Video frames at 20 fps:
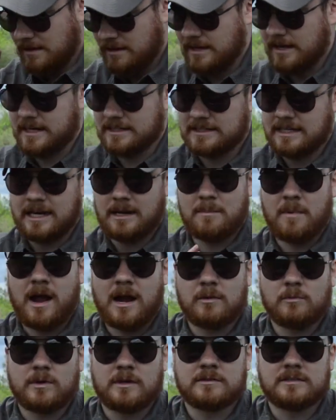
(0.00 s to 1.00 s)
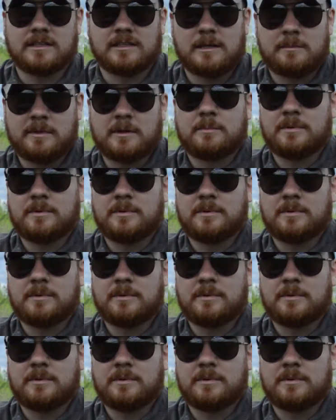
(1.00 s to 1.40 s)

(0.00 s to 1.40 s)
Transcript: Like I said, I bought it when it was a limited